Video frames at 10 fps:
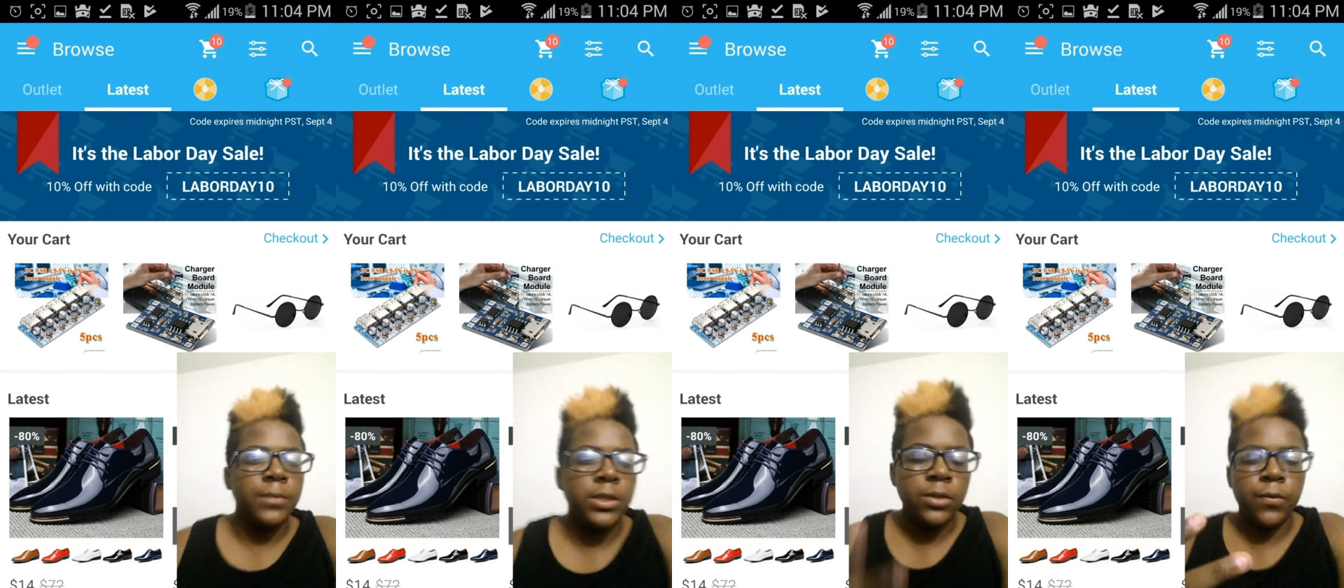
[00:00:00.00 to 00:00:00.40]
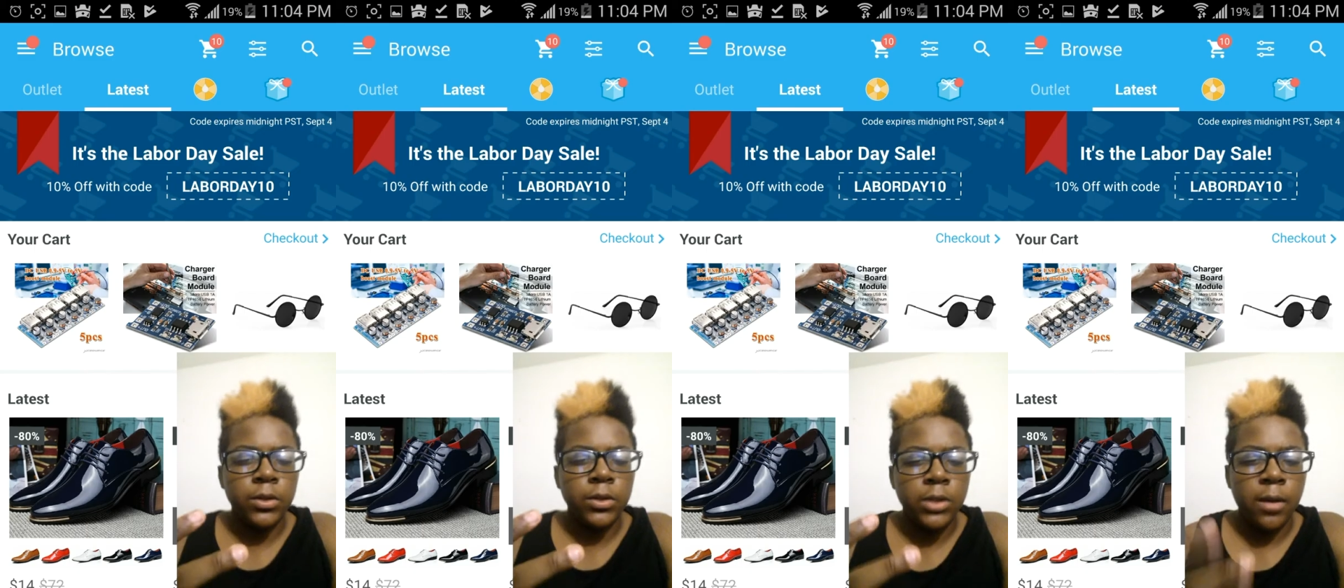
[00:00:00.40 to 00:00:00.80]
this is the
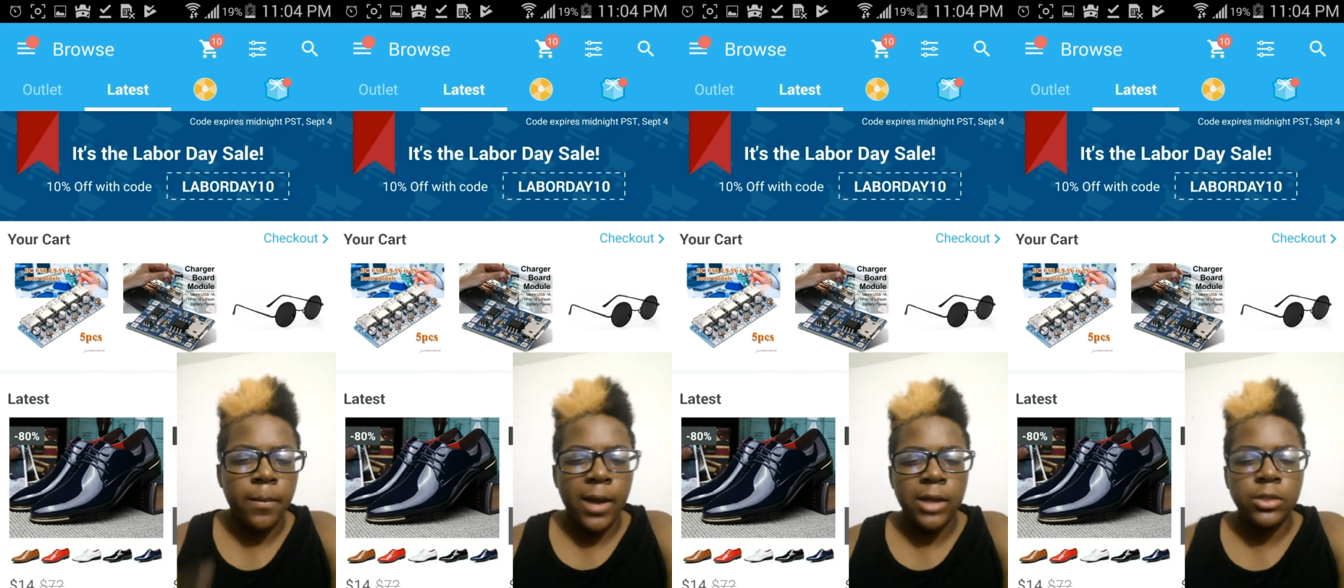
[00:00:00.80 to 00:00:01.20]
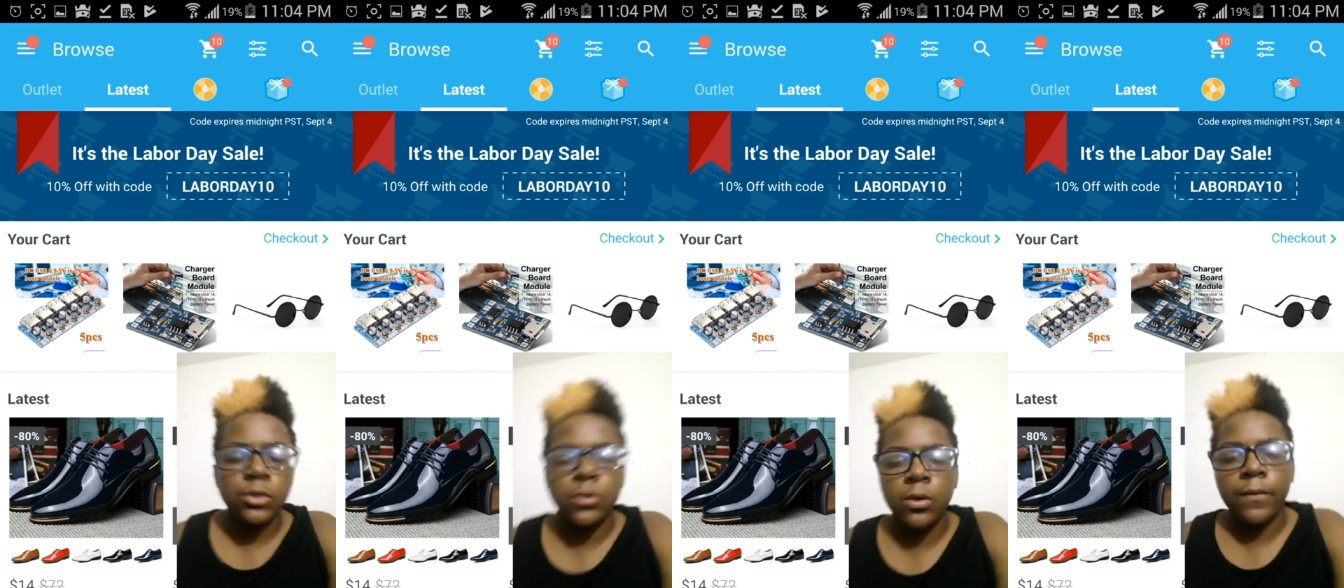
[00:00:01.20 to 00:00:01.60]
first time I'm actually
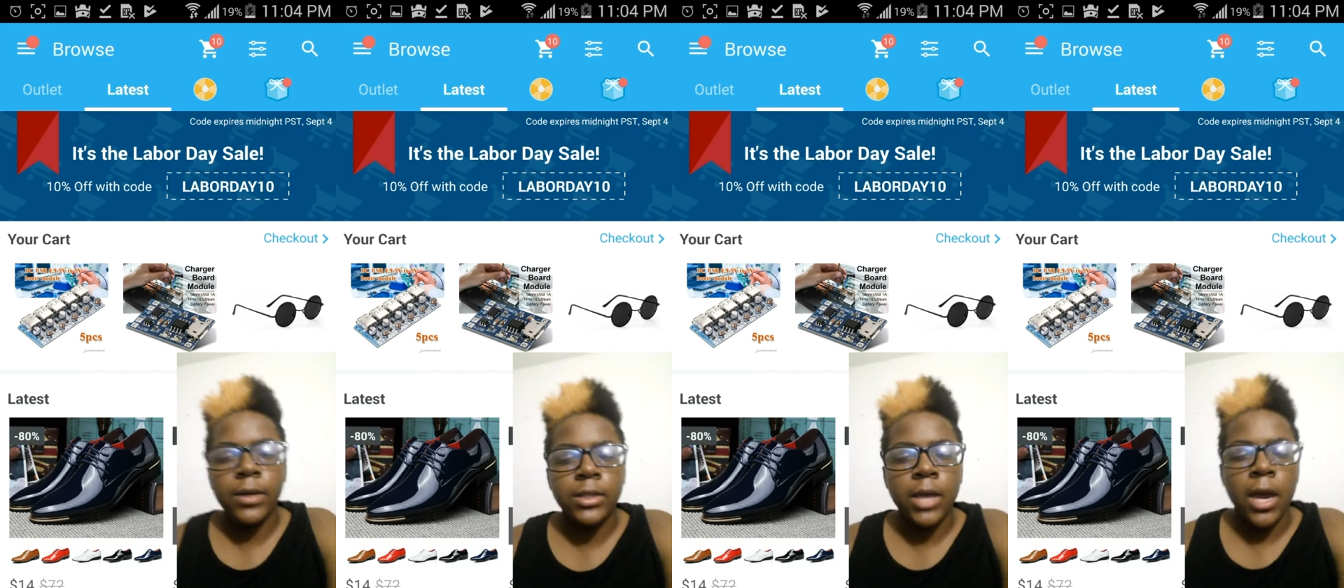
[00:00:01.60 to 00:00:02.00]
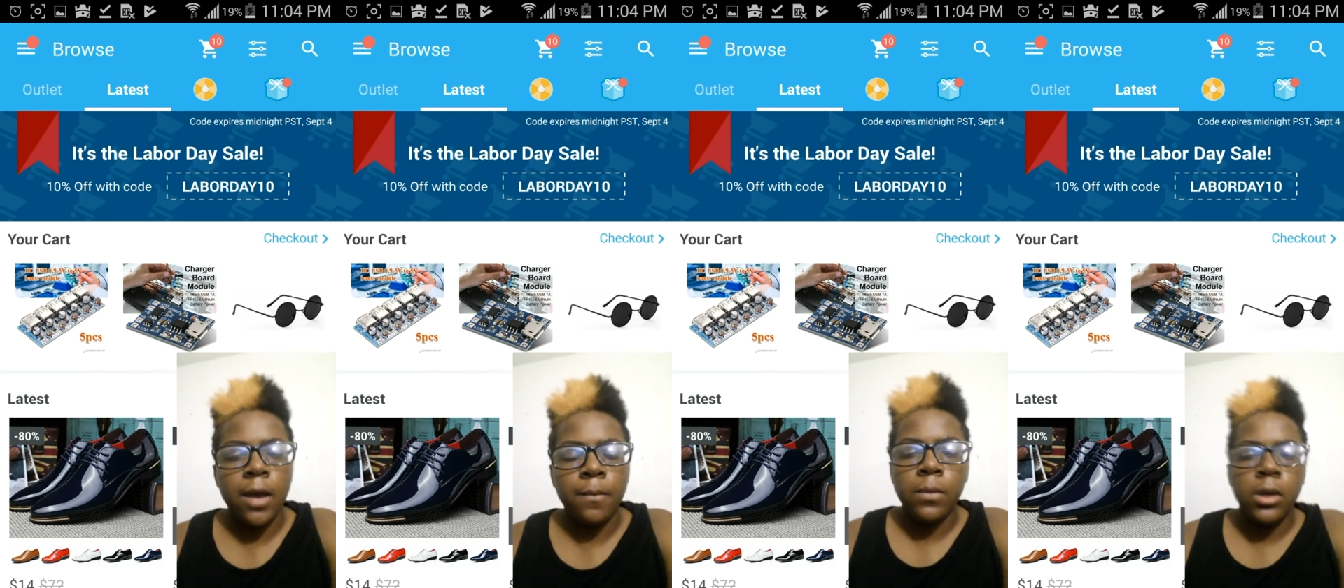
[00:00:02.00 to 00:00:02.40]
doing a face
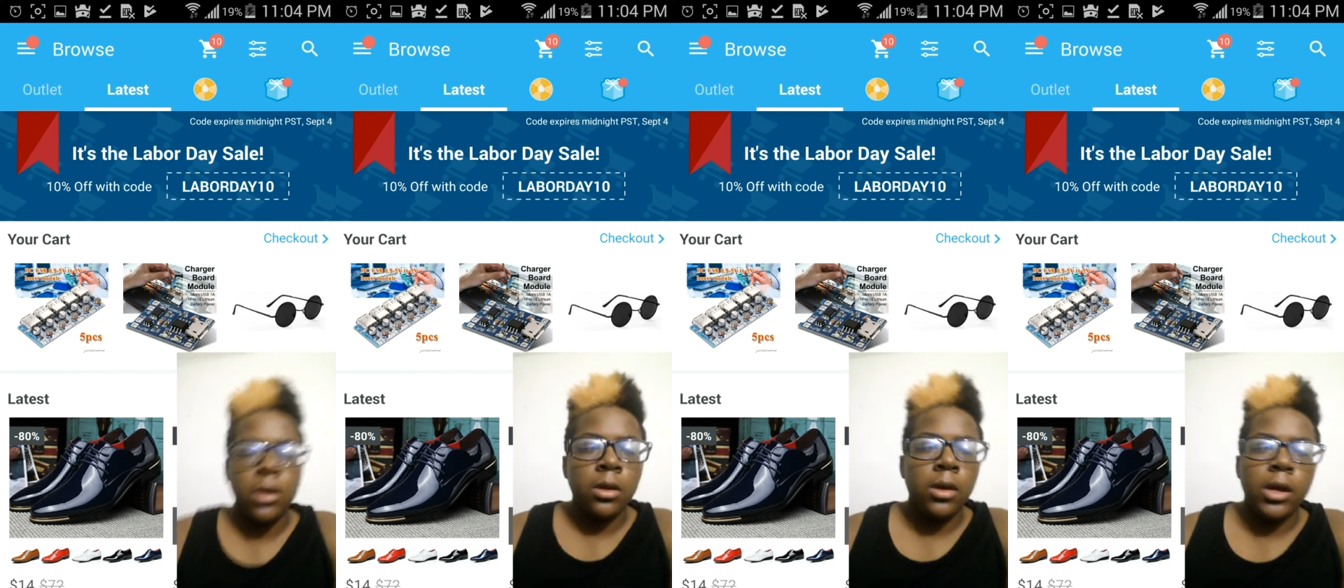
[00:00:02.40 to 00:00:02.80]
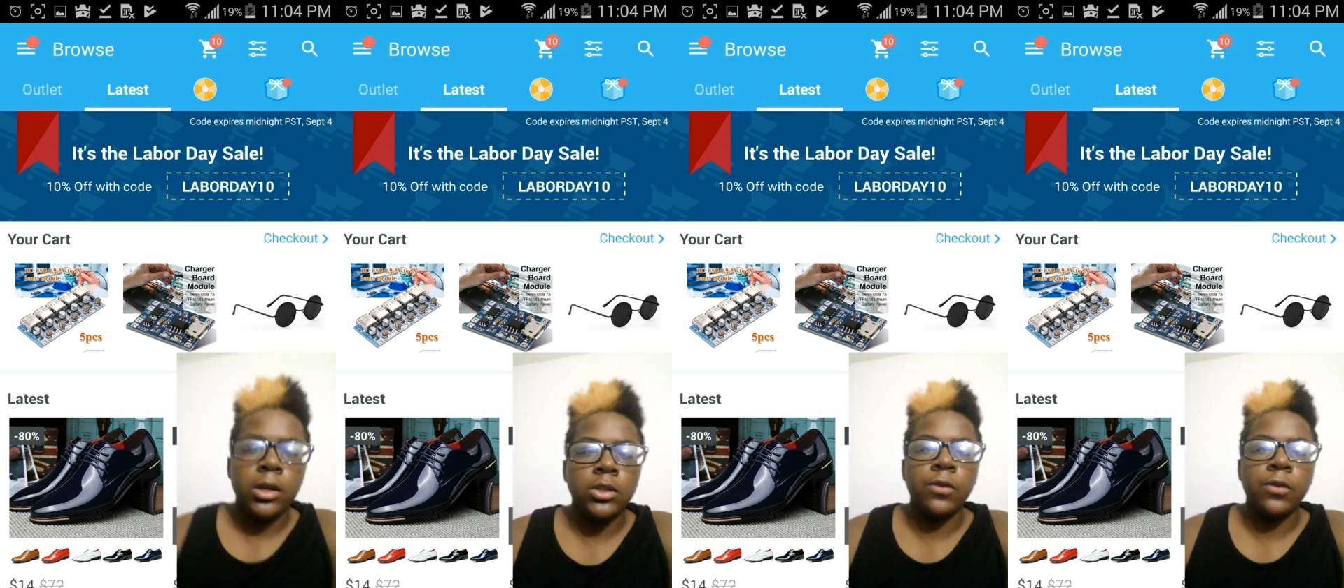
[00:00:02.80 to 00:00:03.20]
cam and
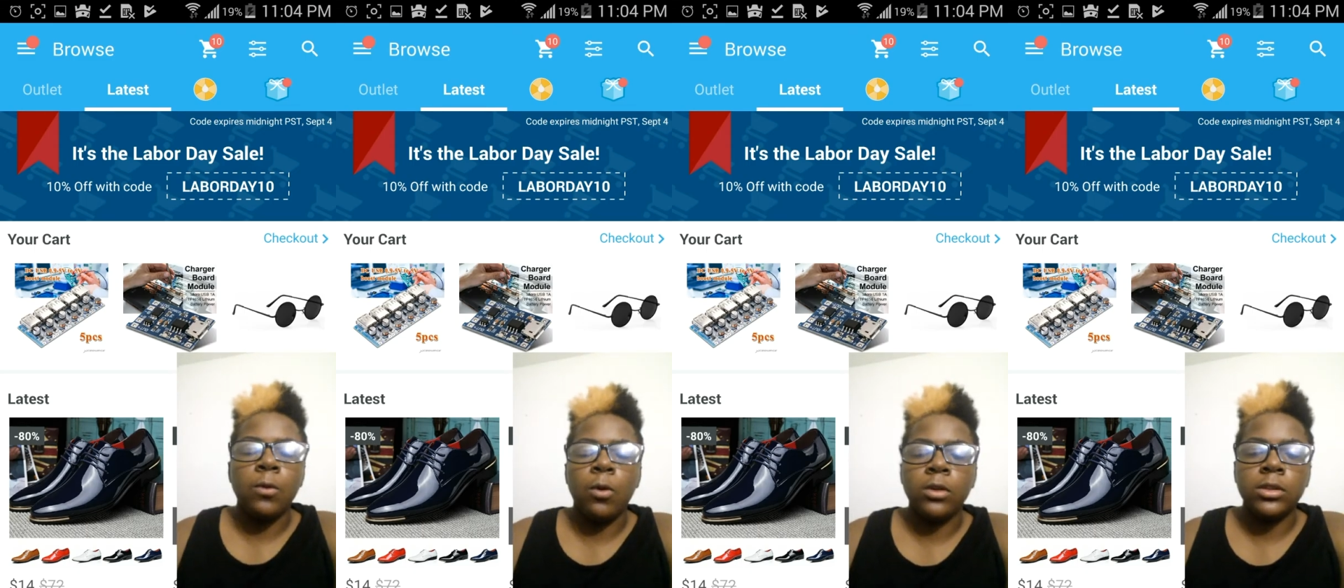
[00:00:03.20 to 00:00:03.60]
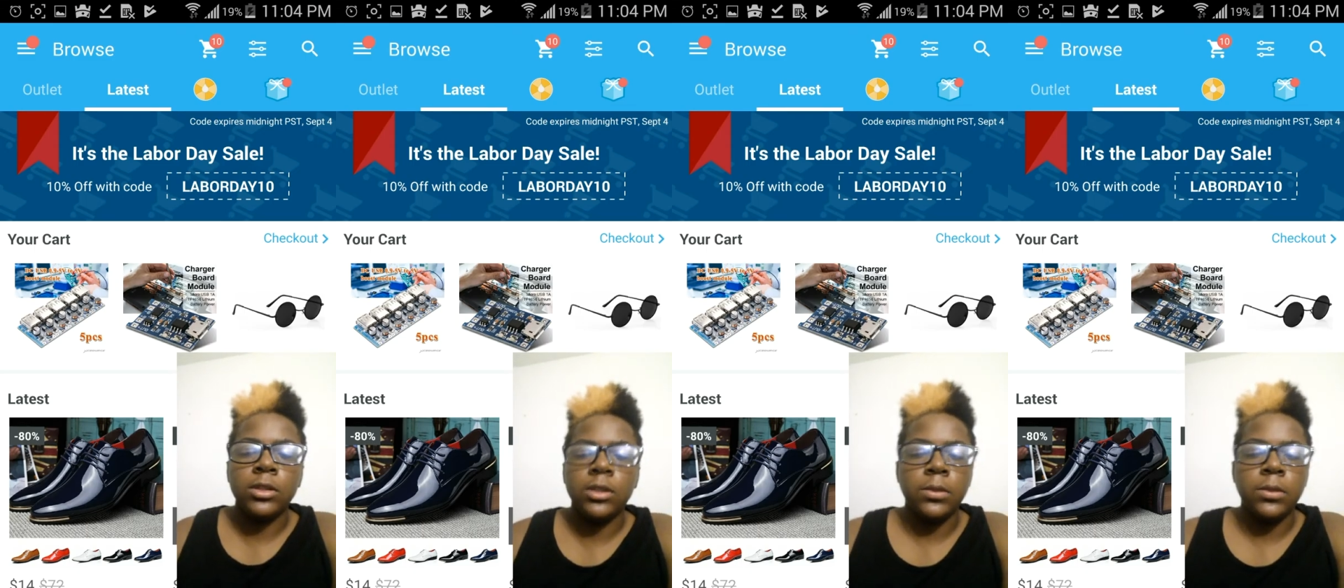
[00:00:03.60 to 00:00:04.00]
a screen record at the
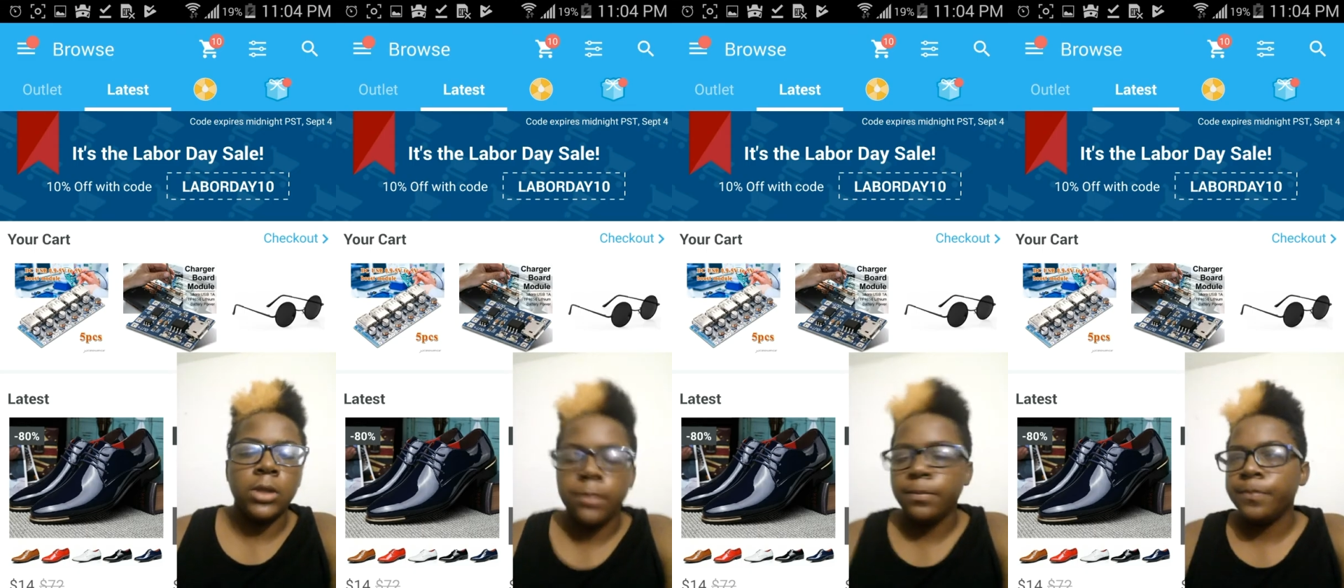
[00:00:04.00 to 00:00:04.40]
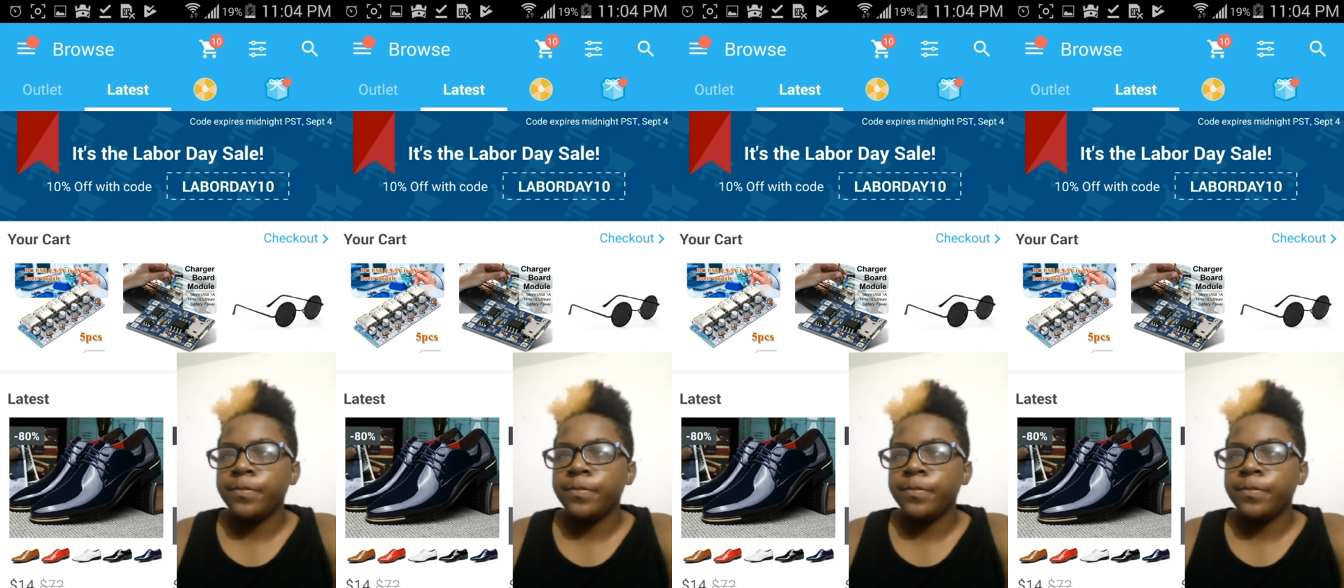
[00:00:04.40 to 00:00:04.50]
same time.